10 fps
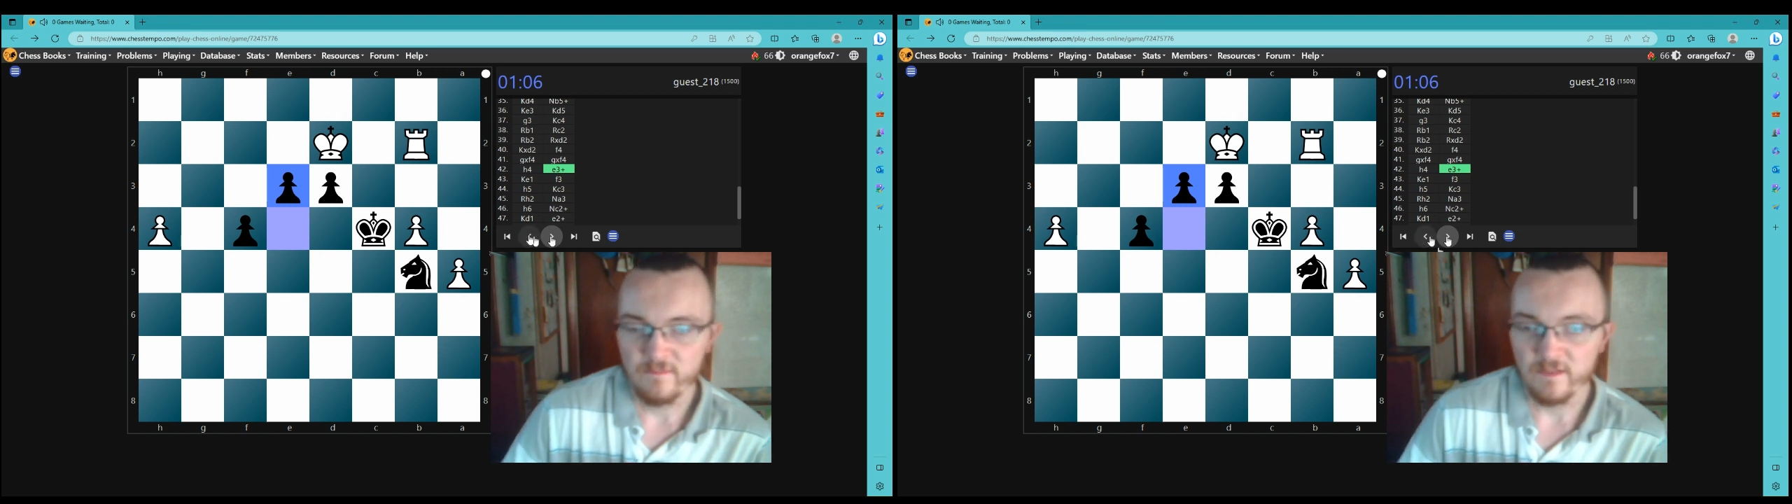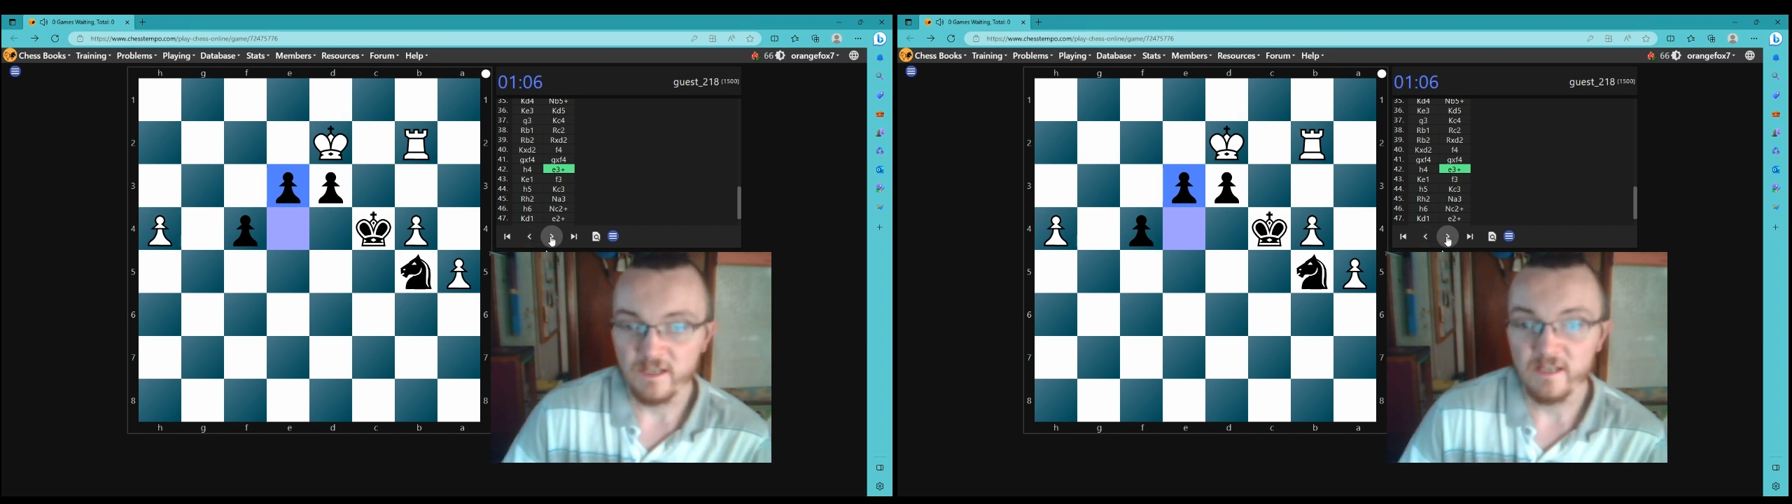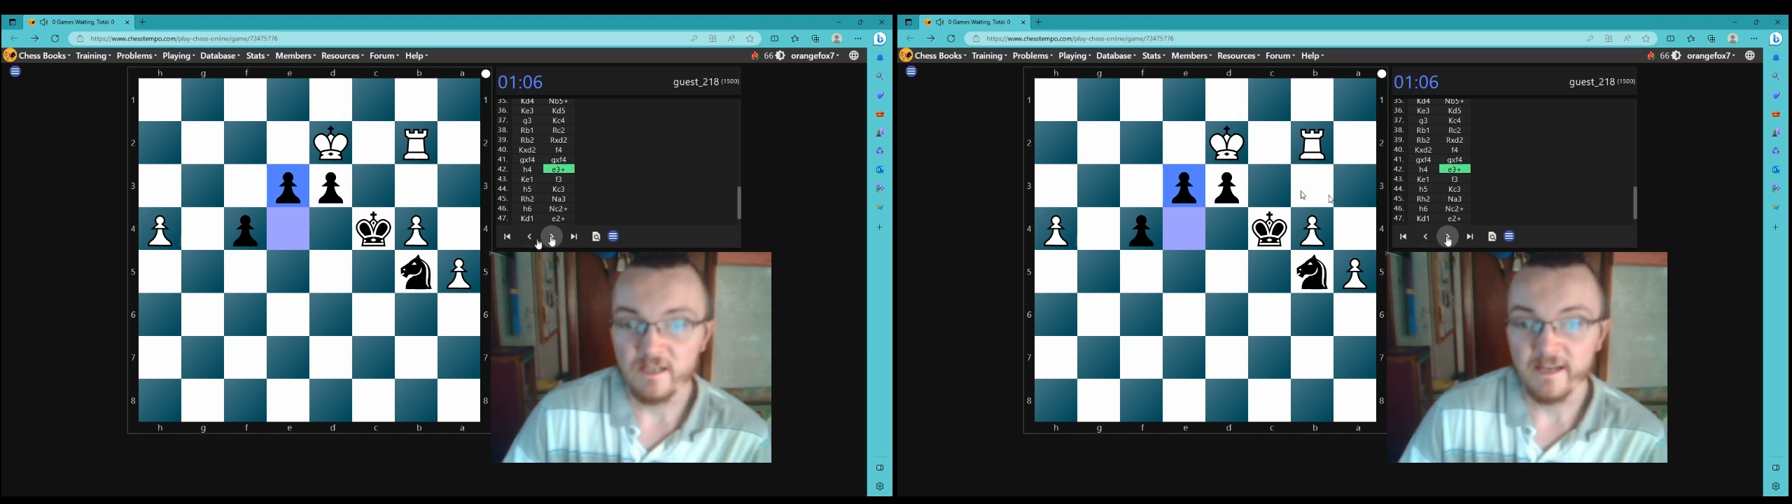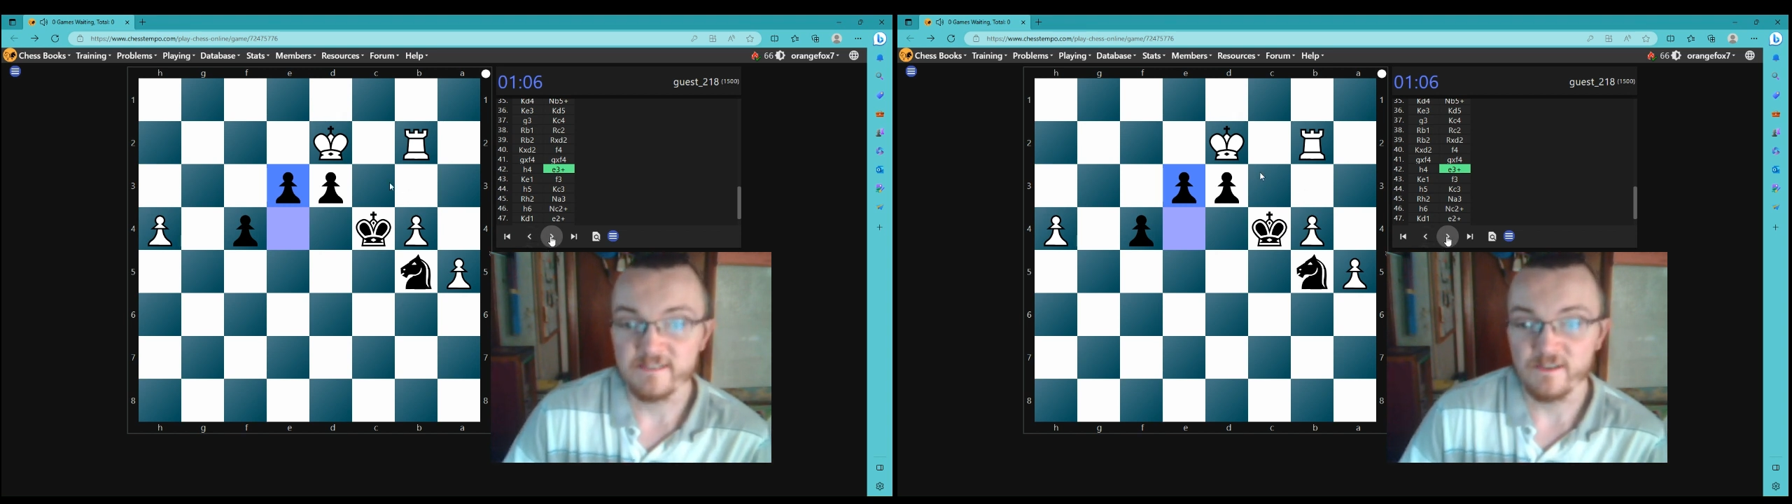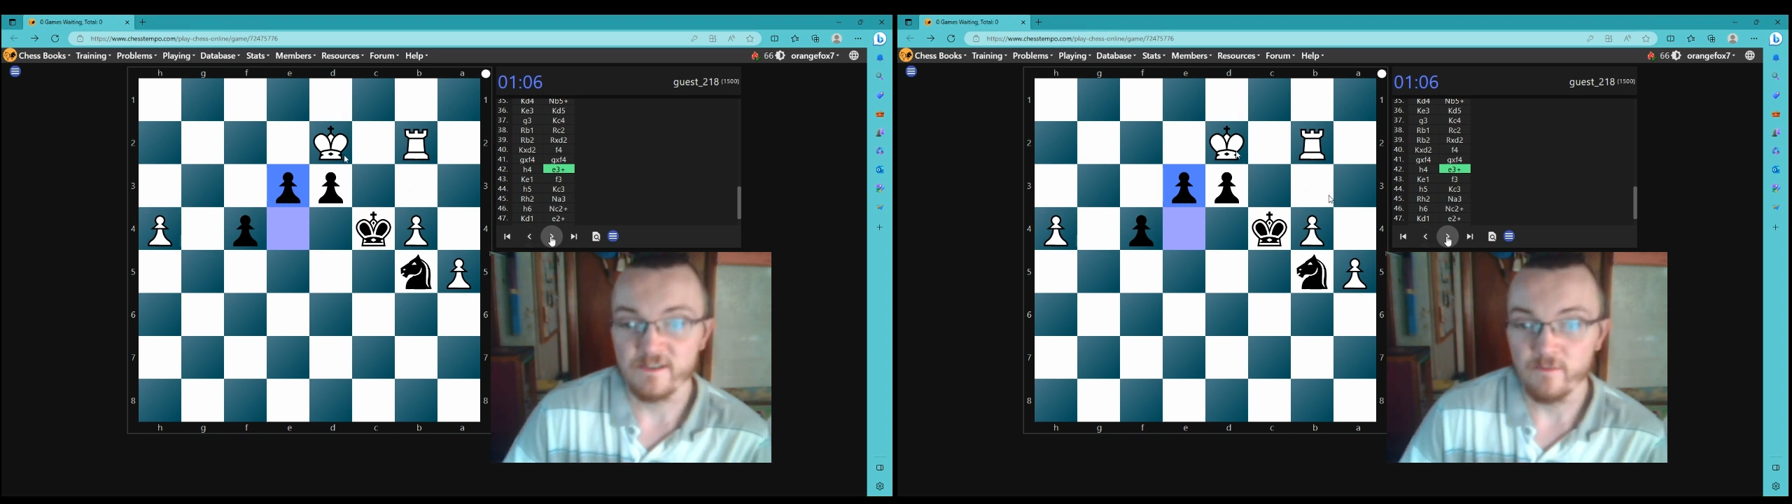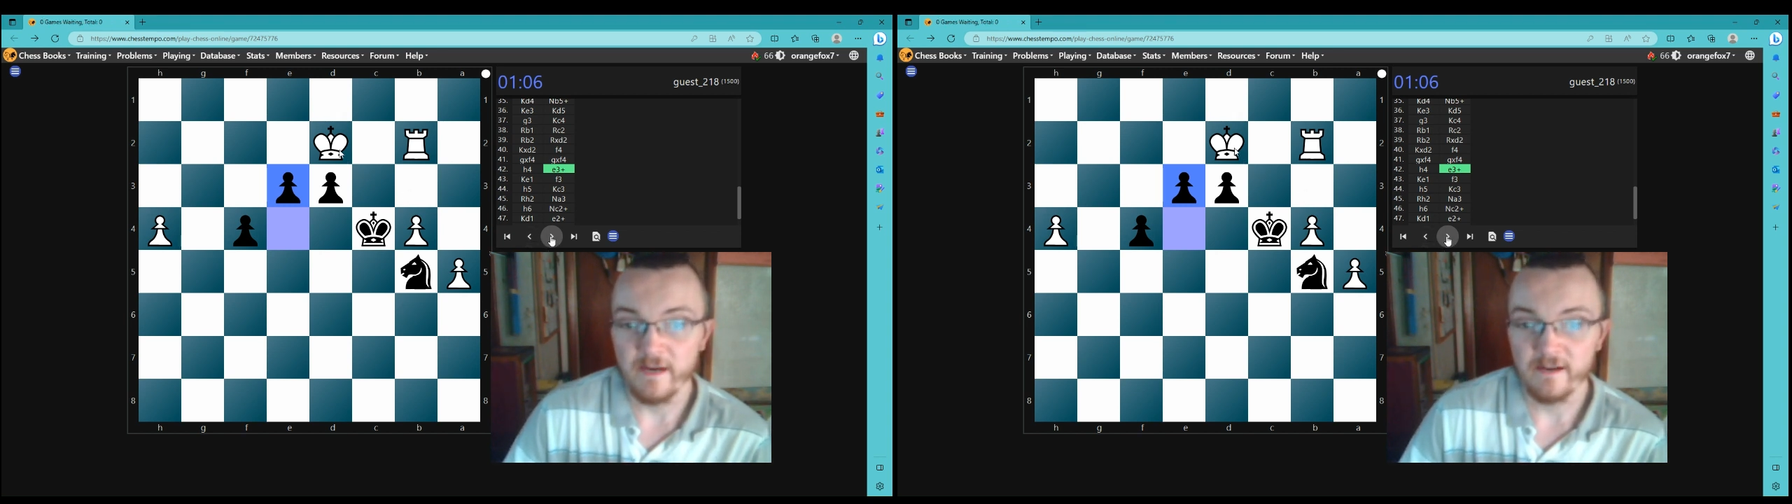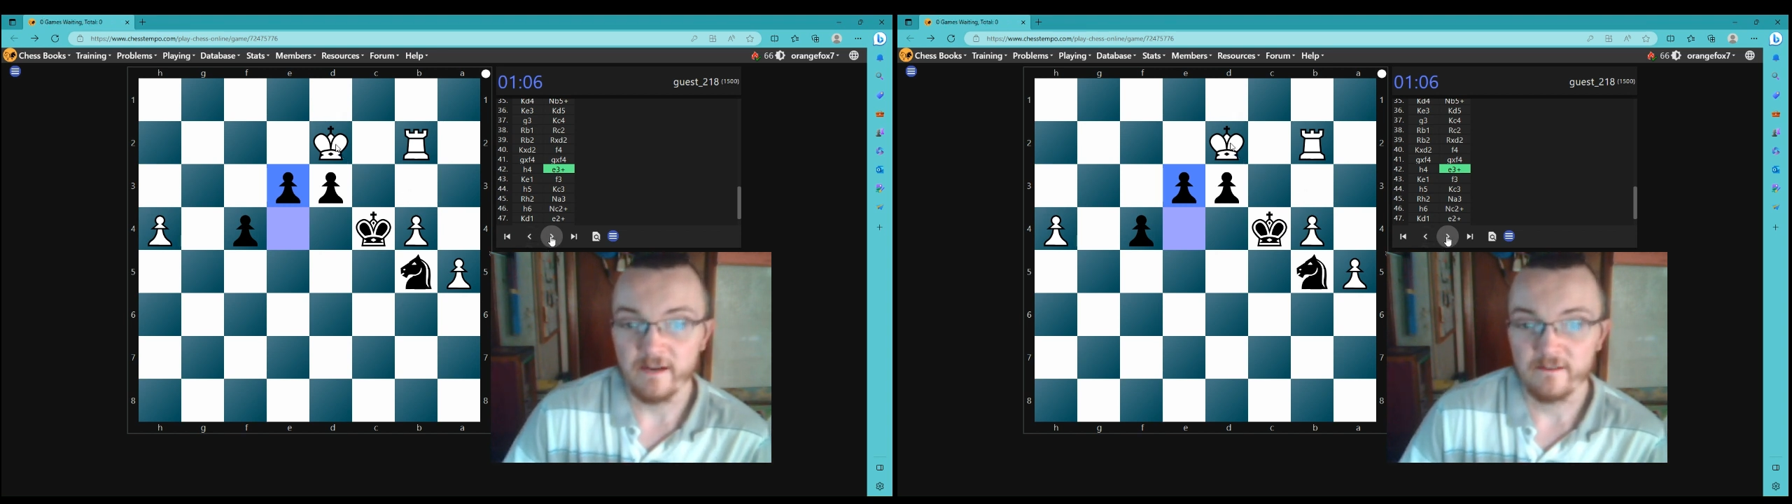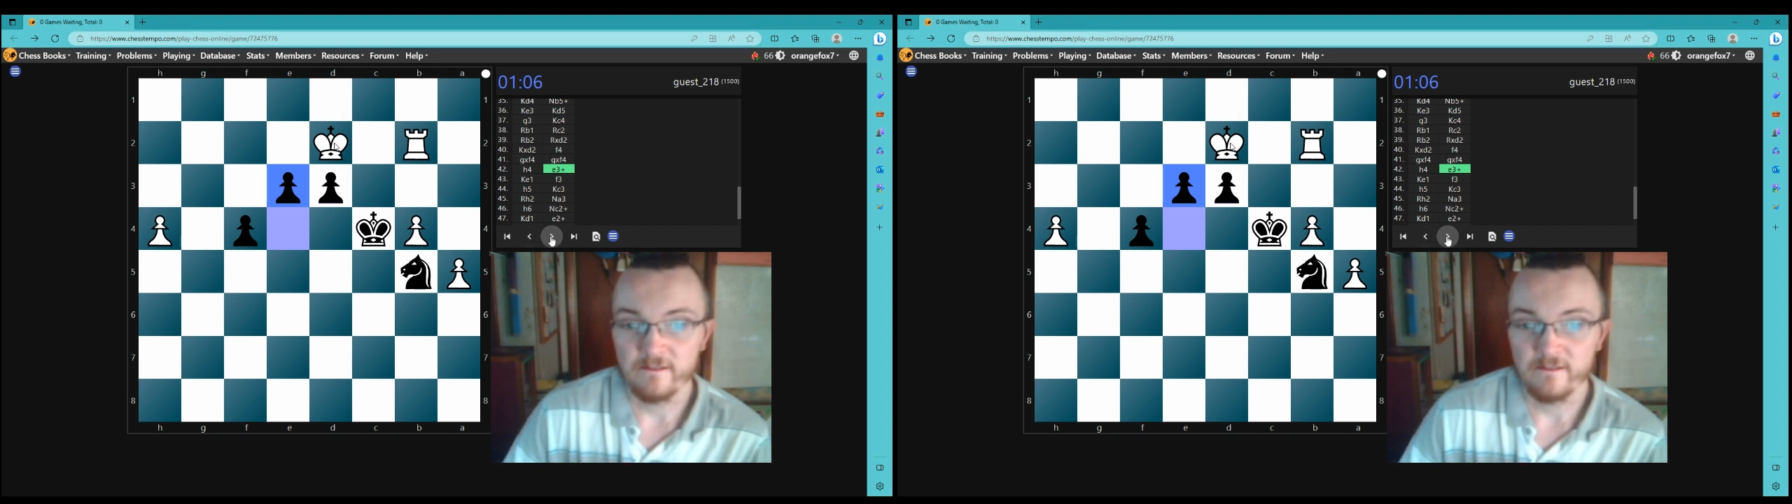The king has to go back.